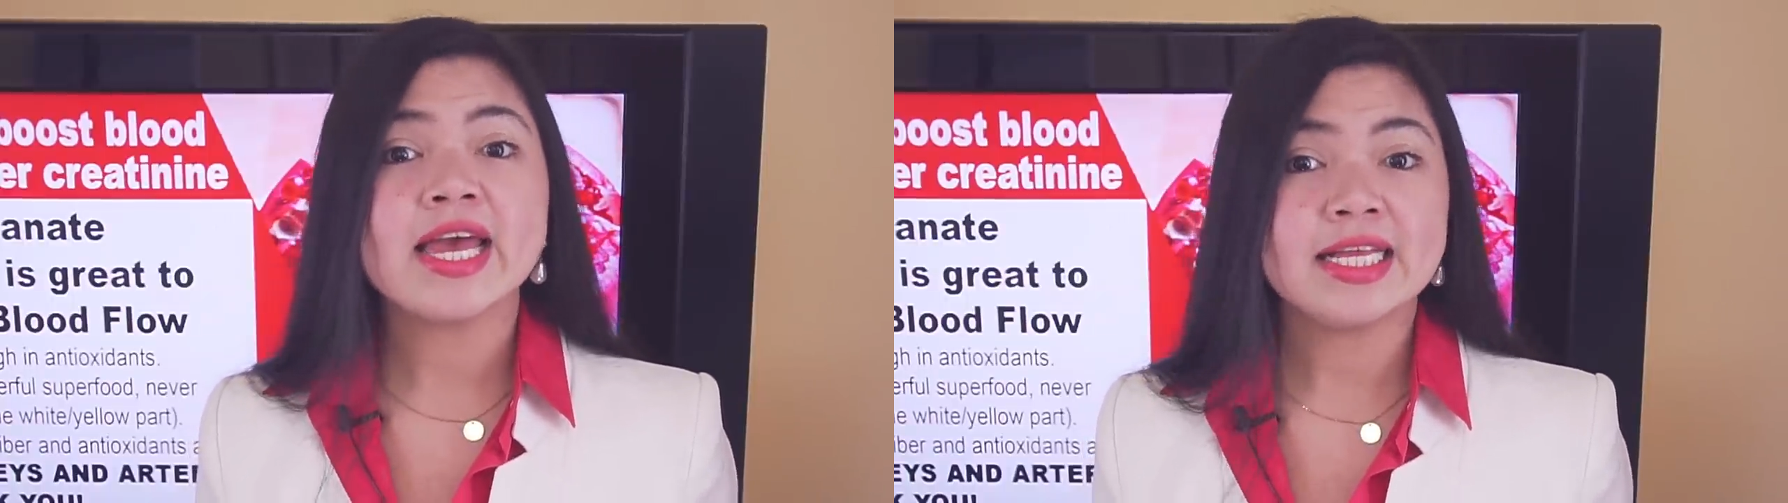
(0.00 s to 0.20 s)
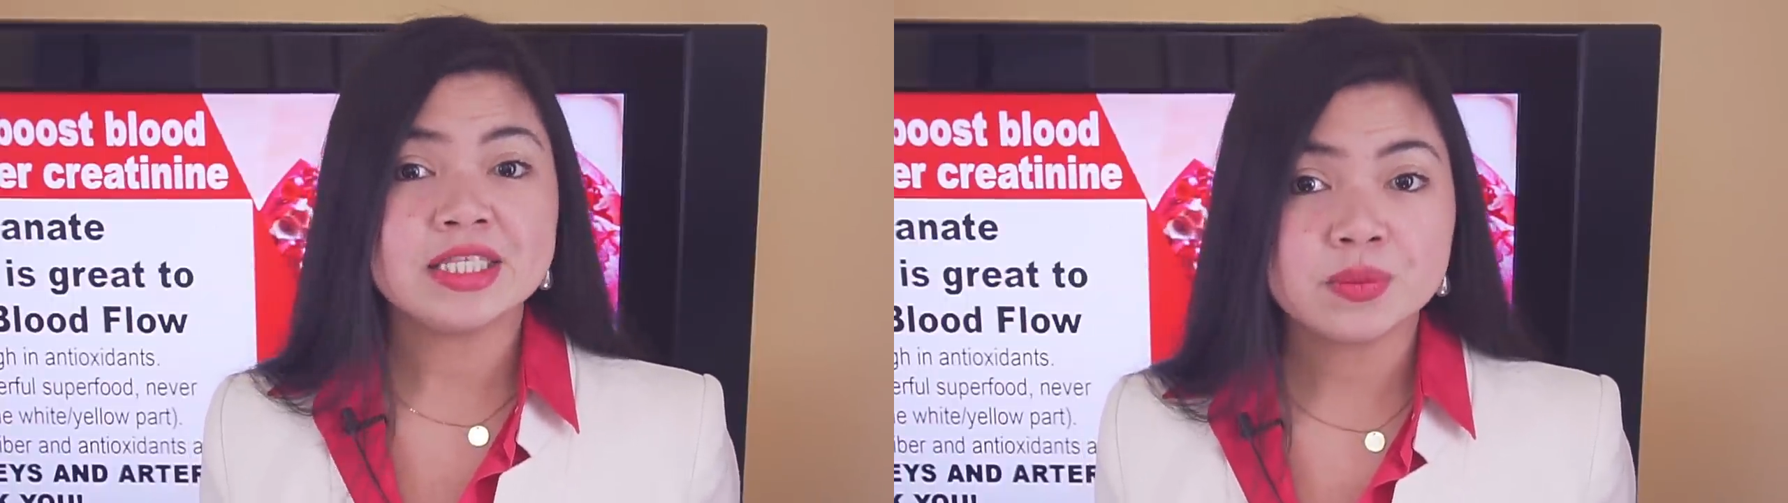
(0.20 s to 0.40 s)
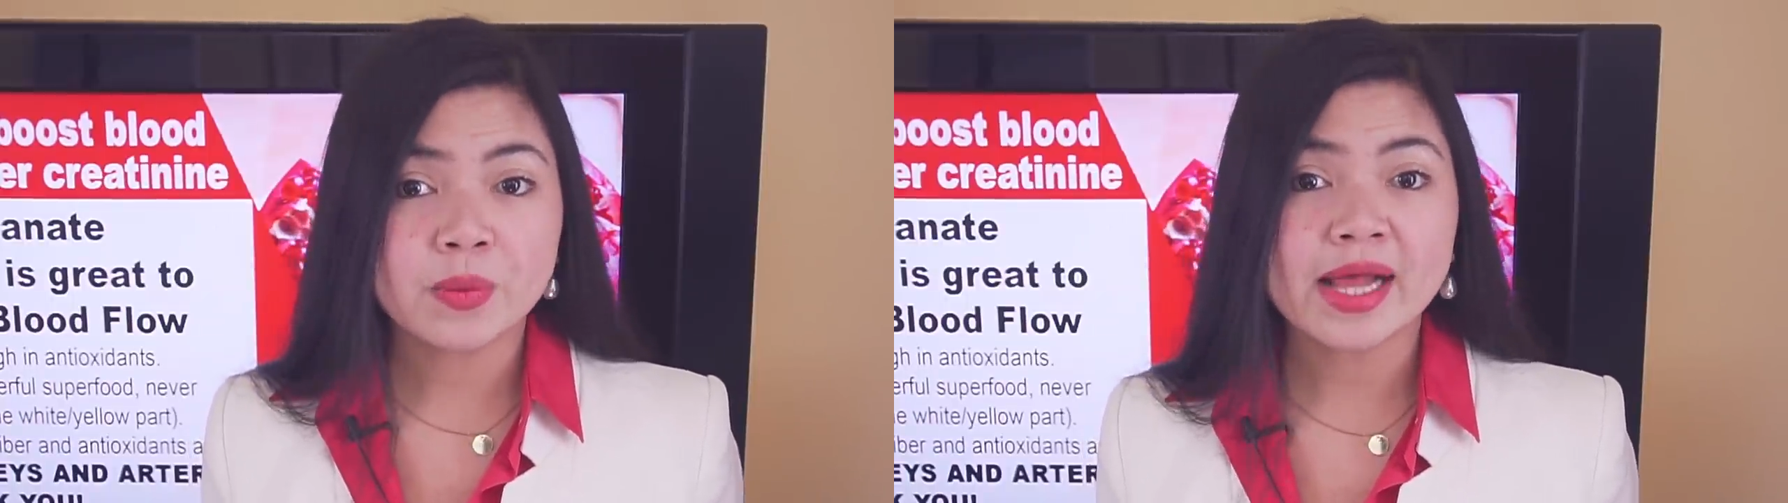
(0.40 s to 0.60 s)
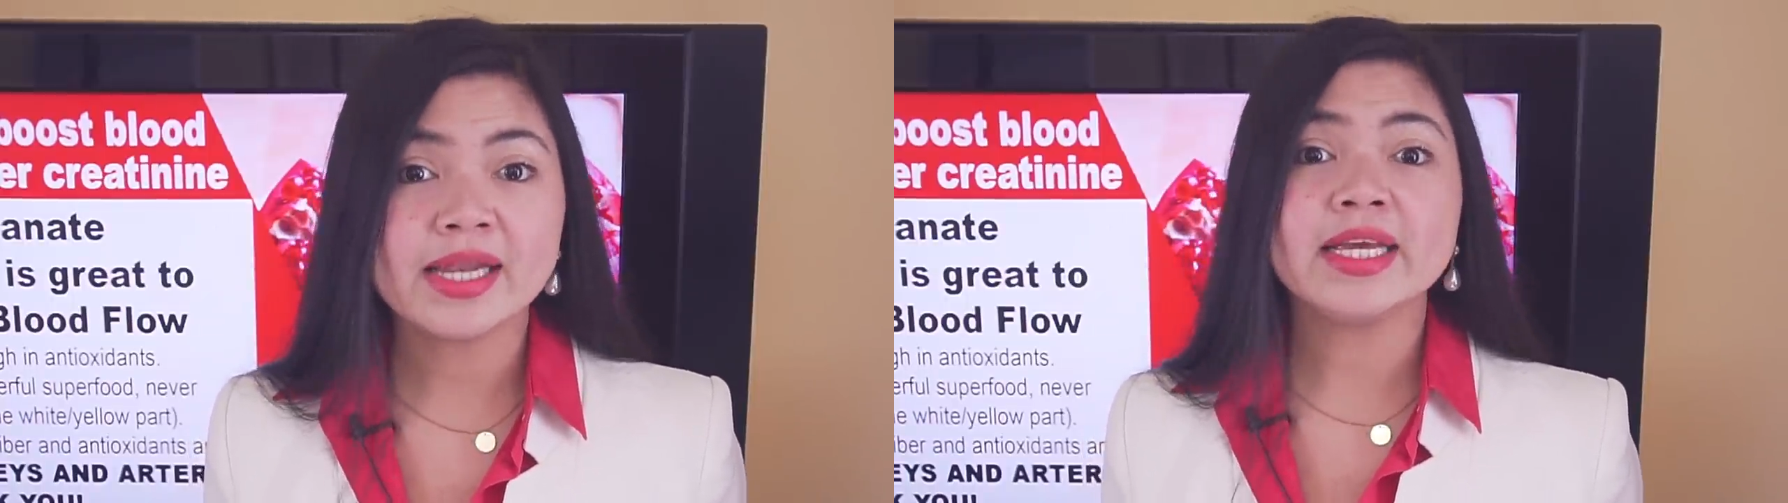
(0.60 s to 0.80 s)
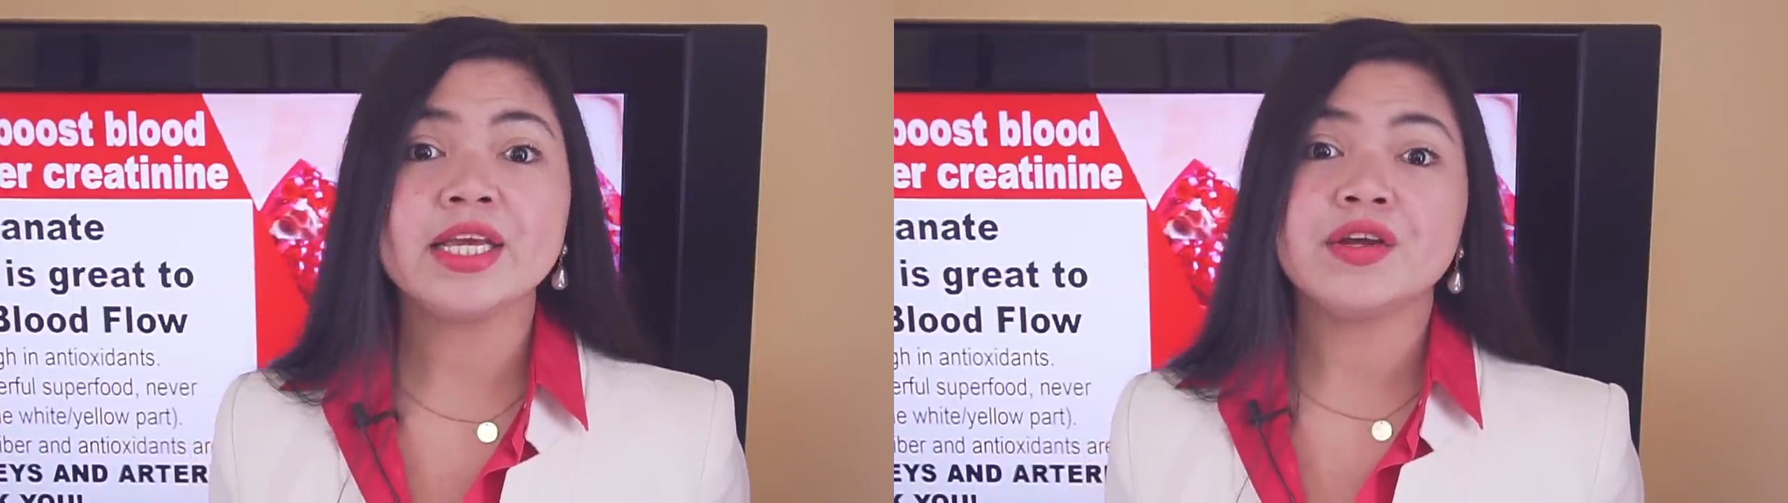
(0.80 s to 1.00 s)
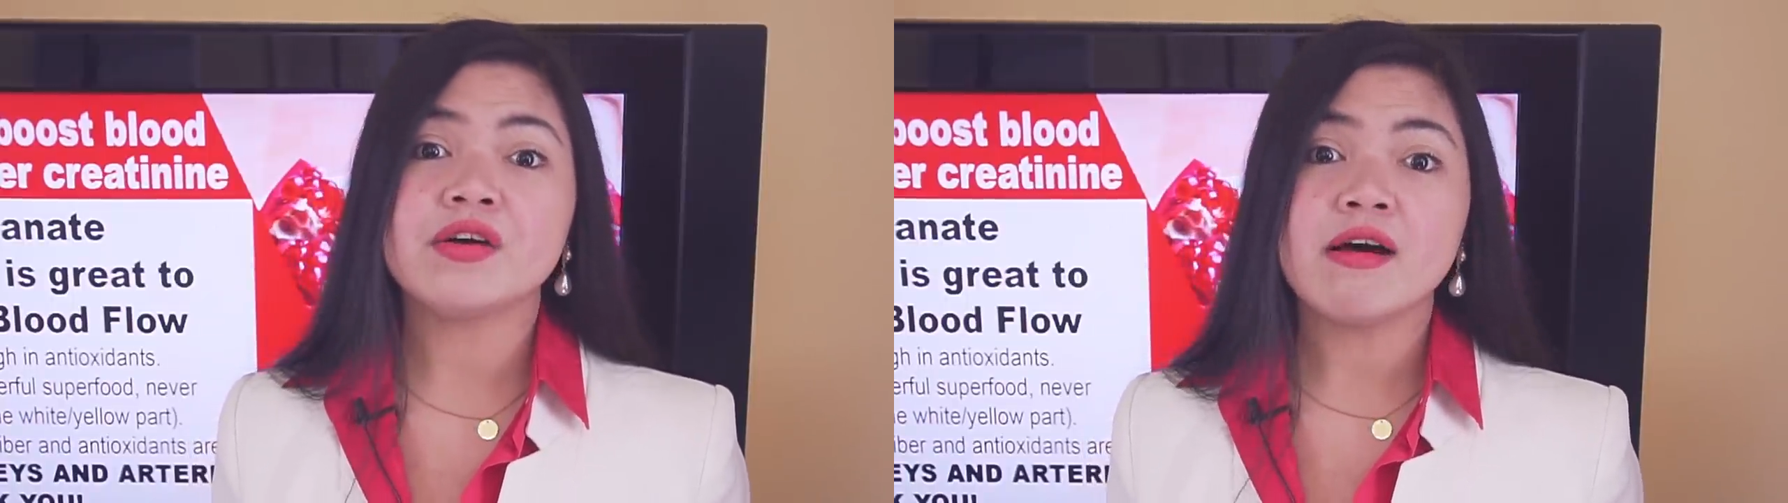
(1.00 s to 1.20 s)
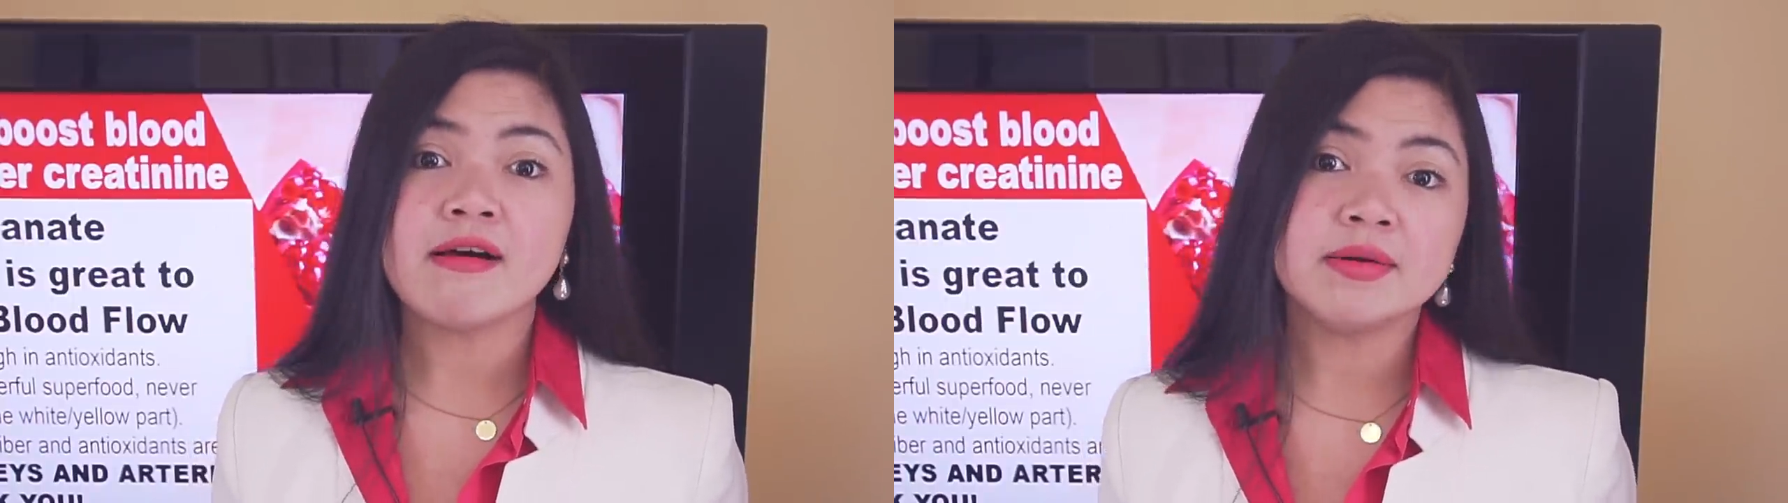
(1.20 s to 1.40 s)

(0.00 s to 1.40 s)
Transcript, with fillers: and swelling in your